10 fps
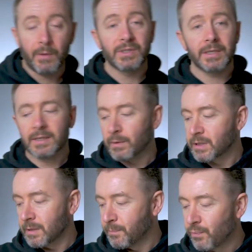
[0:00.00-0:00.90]
that was it. That
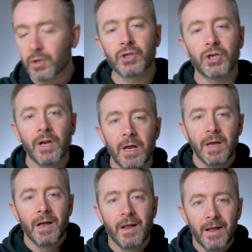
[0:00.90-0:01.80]
was the brush
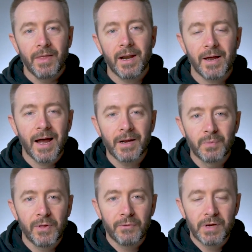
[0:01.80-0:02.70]
that I had
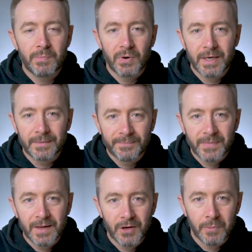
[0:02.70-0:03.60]
with three D printing
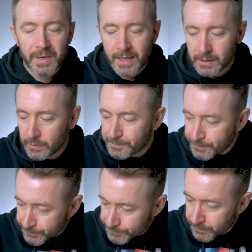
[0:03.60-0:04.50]
a couple of years ago.
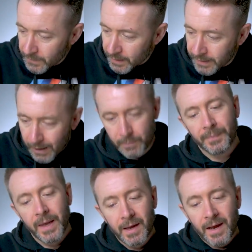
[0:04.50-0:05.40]
Now,
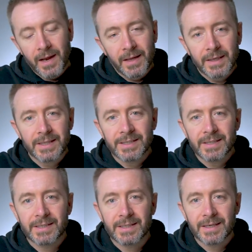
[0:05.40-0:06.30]
this
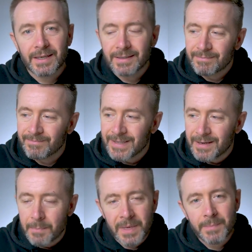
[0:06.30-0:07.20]
is
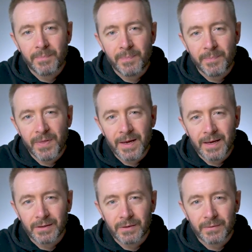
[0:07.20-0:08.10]
a me
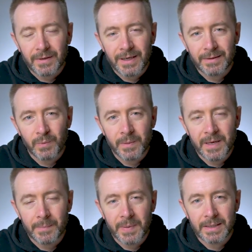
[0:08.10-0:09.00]
thing. I don't want to
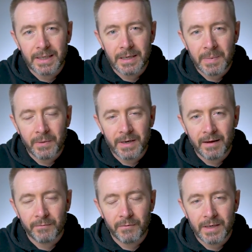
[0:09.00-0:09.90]
make a big deal about it. I
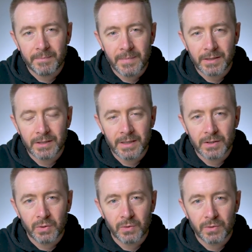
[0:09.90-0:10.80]
haven't really mentioned
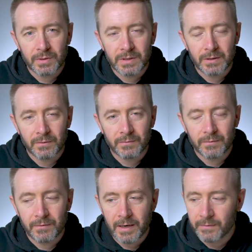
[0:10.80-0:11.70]
it at all. It's not
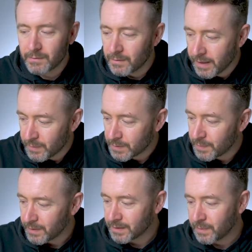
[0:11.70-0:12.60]
relevant that much,
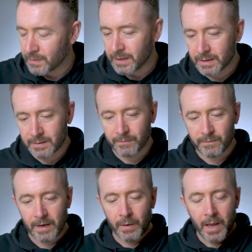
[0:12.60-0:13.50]
but I suppose it is
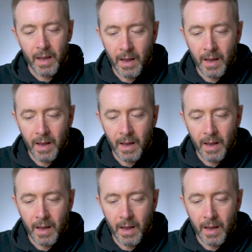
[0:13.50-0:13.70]
now.